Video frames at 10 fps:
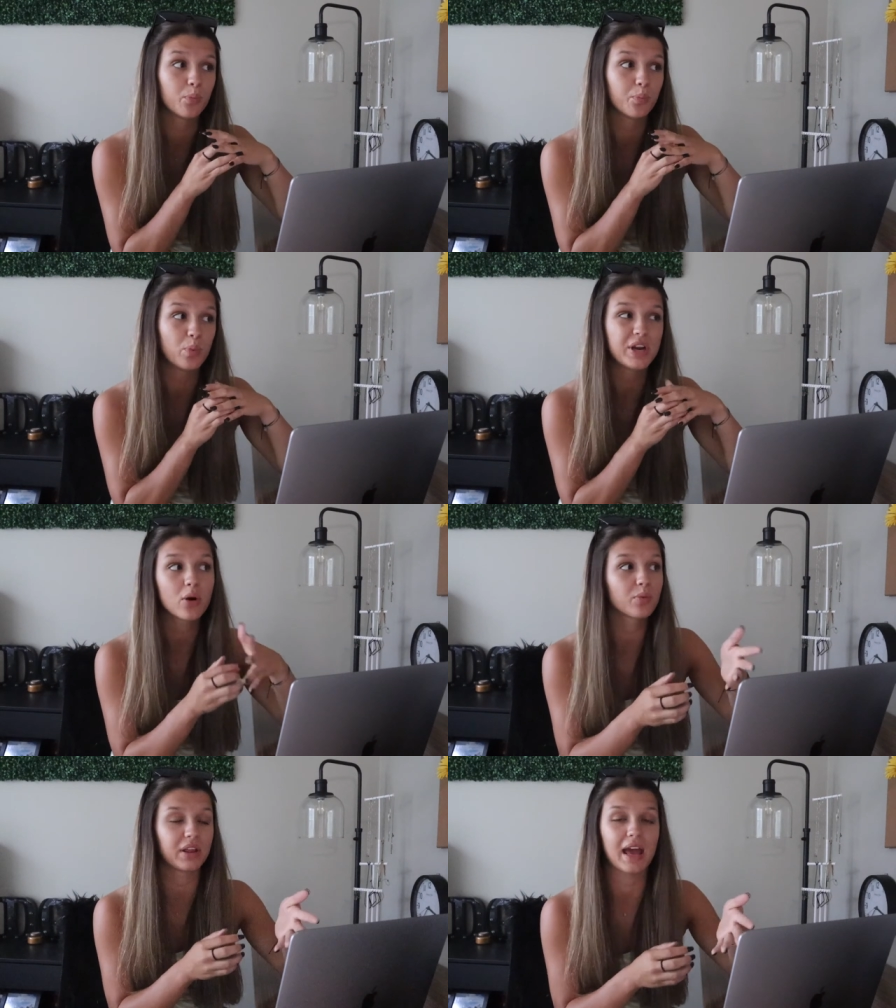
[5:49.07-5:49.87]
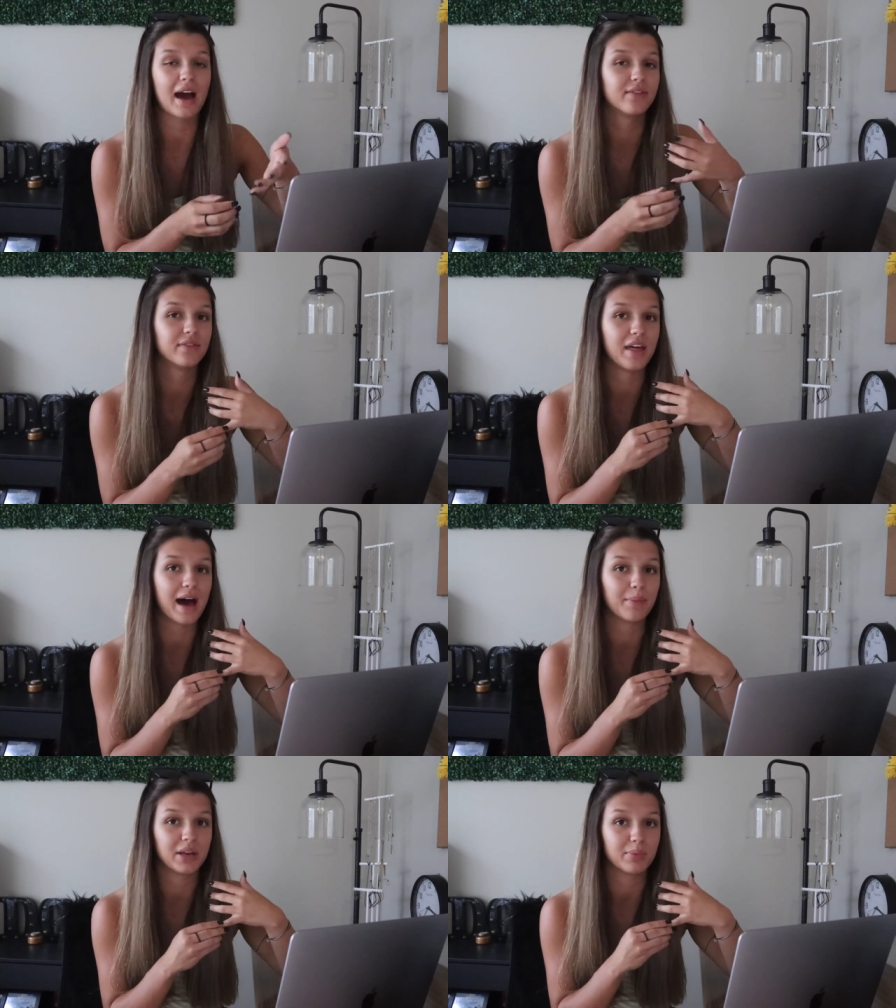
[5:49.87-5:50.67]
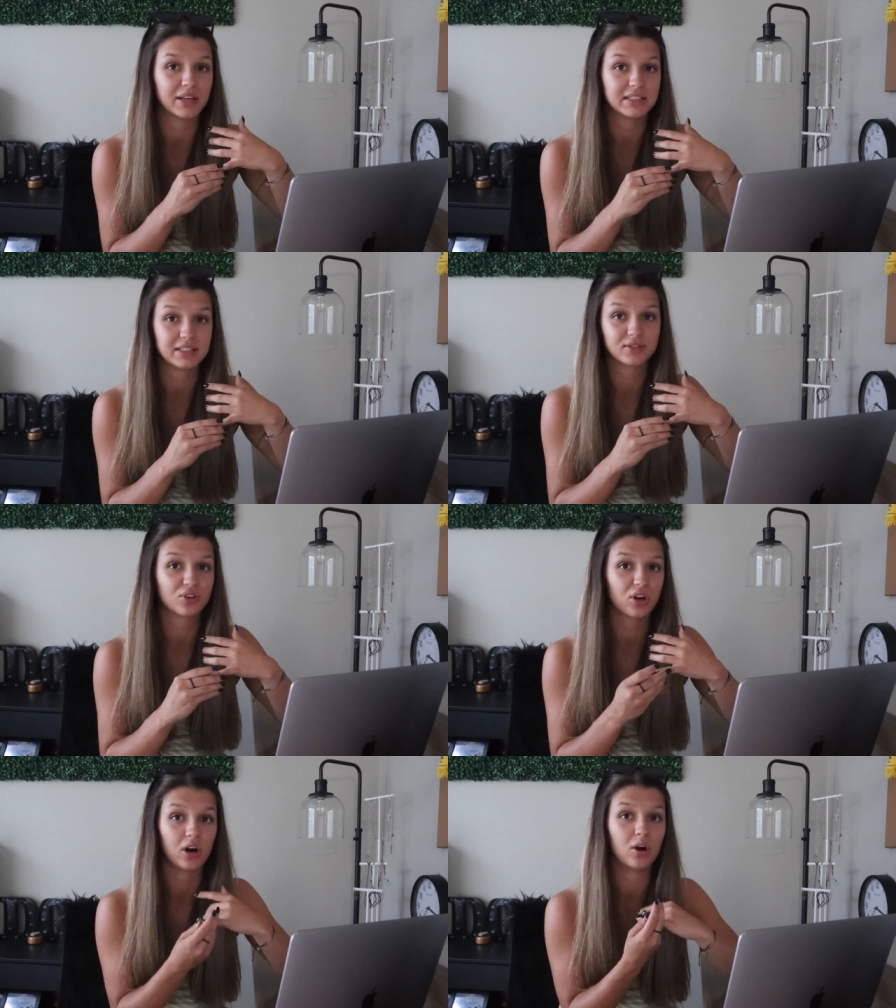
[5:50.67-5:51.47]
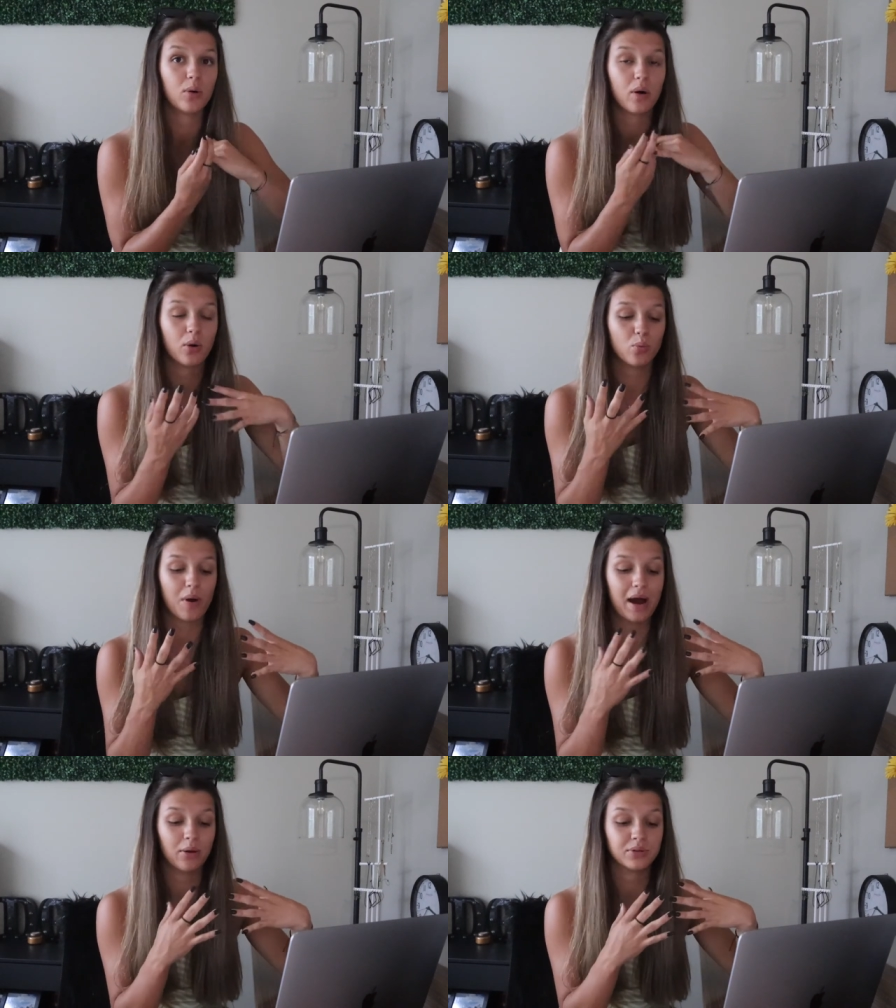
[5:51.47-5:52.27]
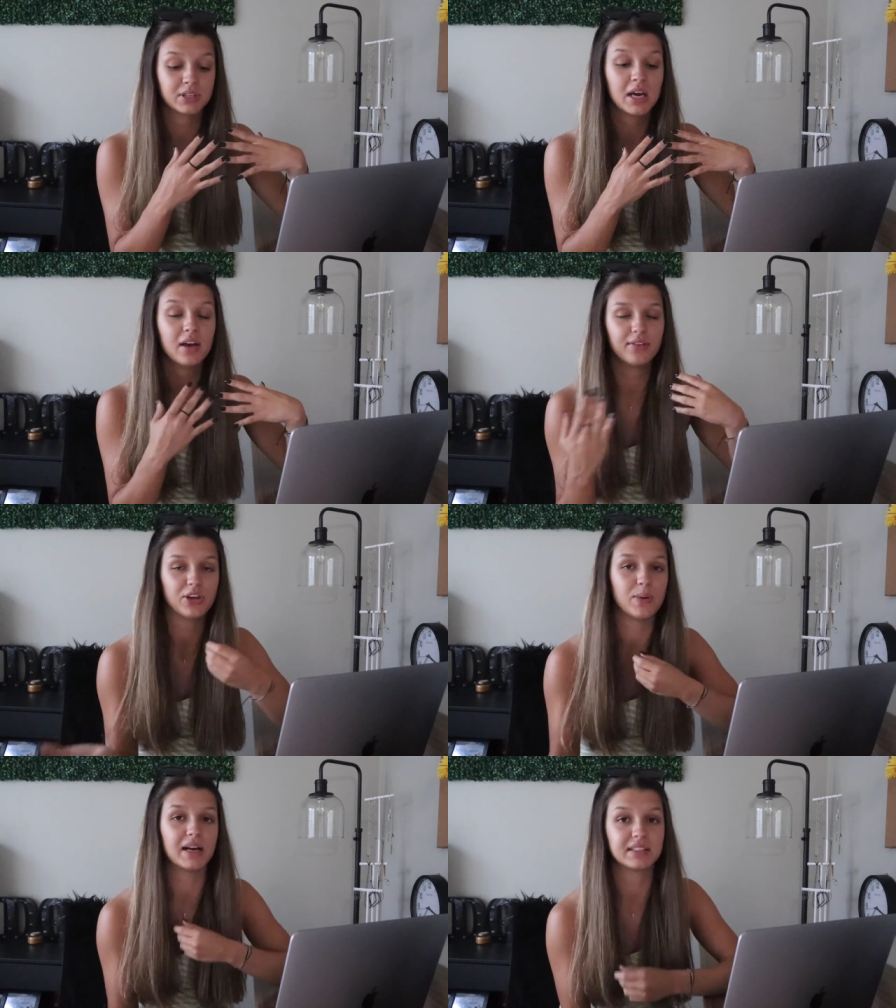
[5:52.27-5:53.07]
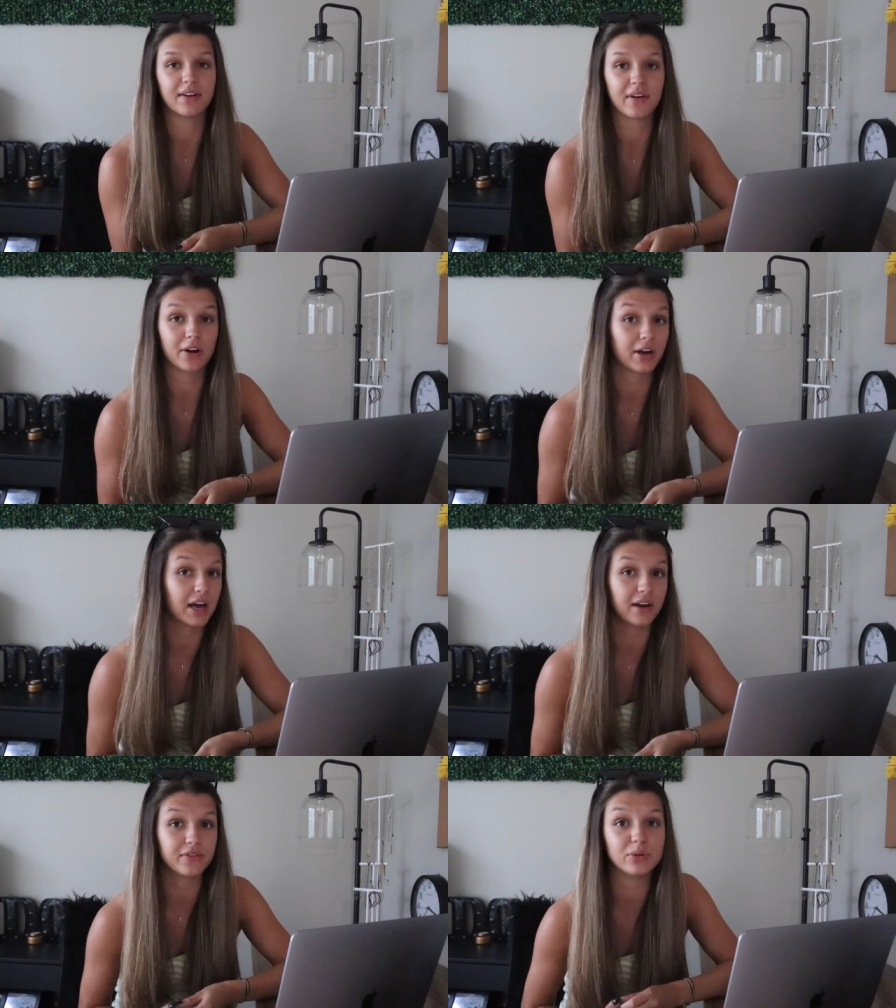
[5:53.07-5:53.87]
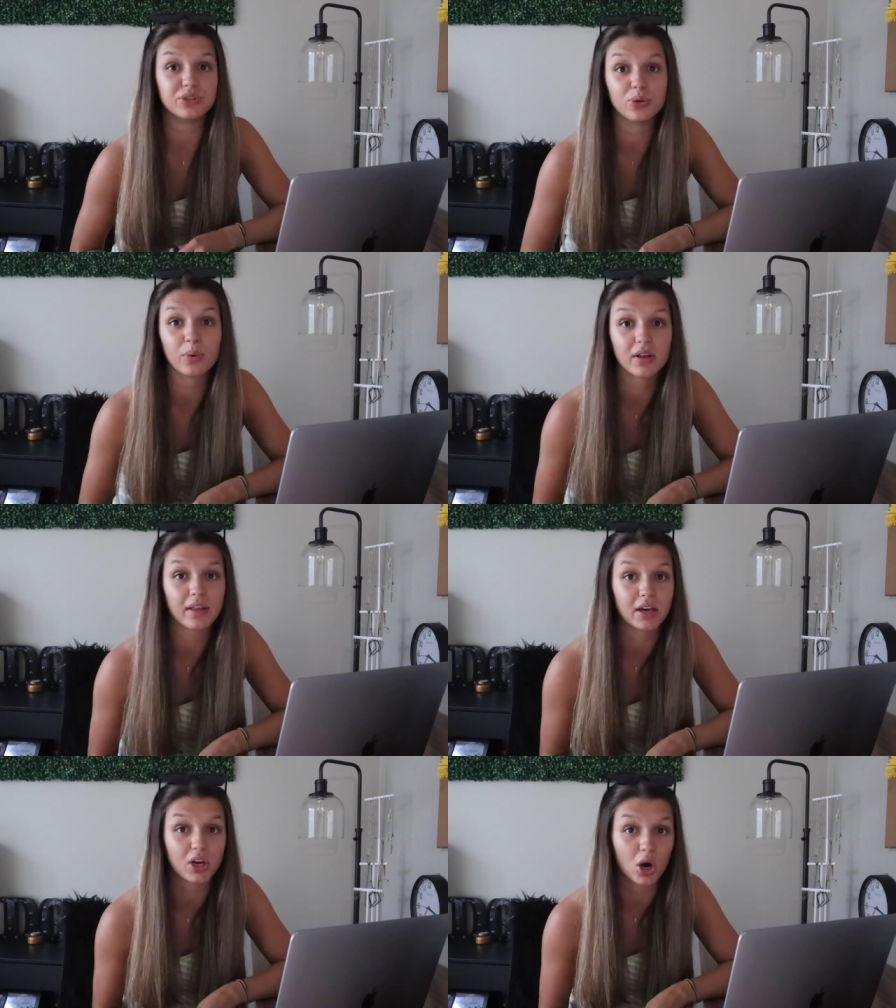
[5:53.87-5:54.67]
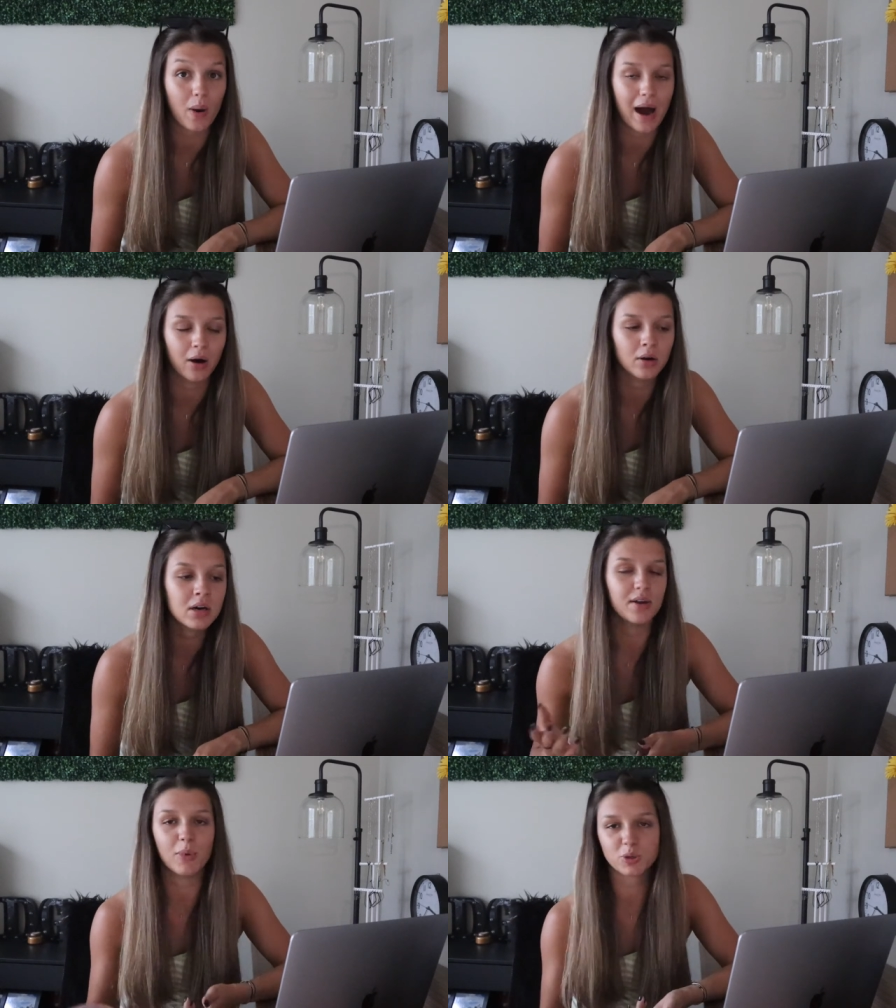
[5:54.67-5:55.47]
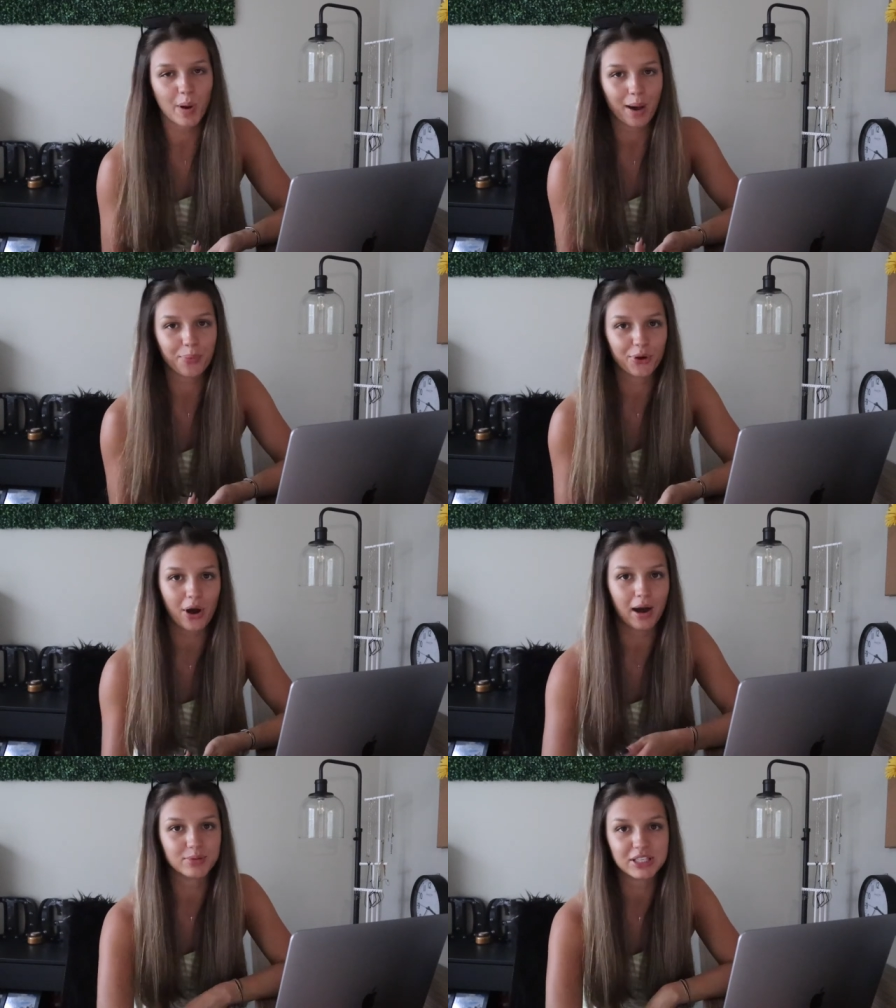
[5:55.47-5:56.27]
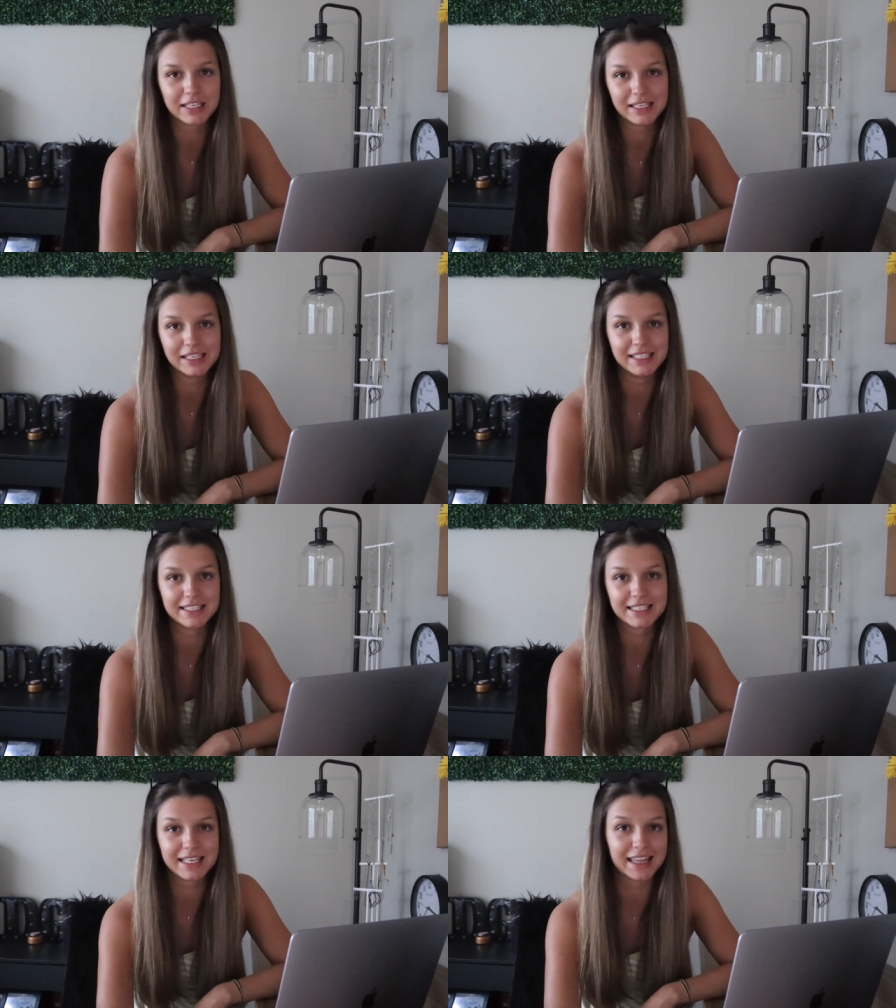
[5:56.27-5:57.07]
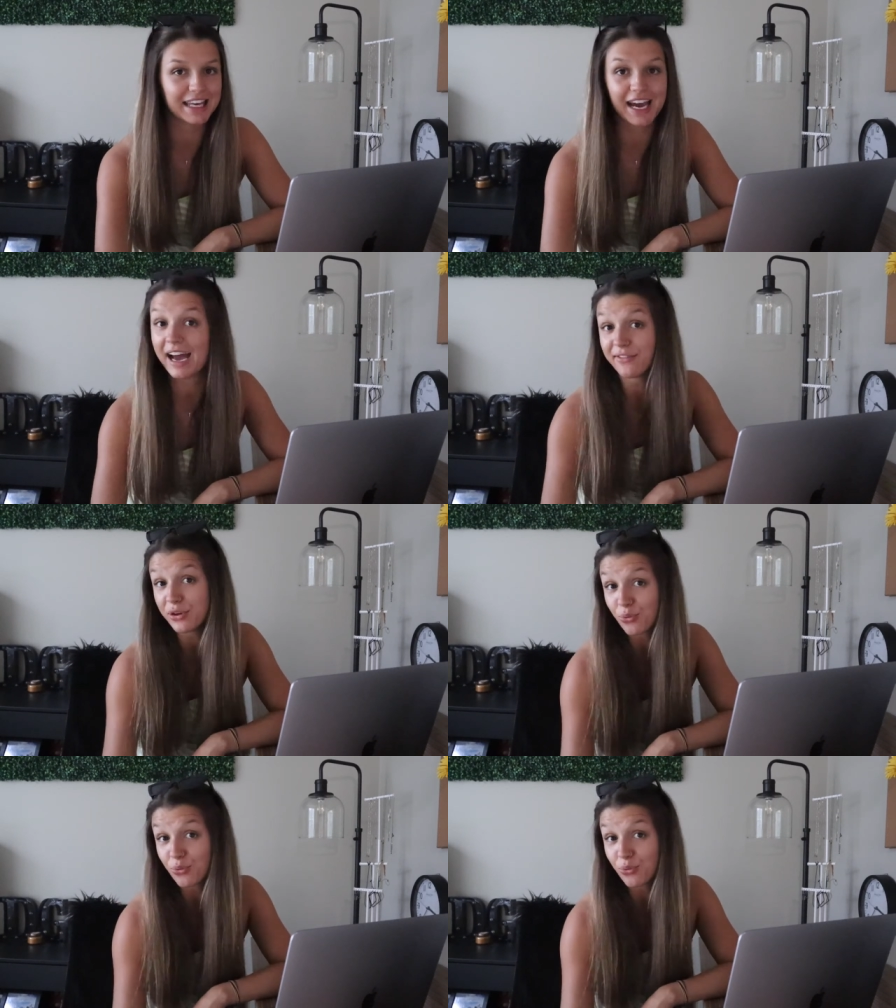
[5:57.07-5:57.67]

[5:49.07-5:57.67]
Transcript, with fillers: We don't really have that many places to go around the USF area if you do want to like go out. The most popular option is the Ivy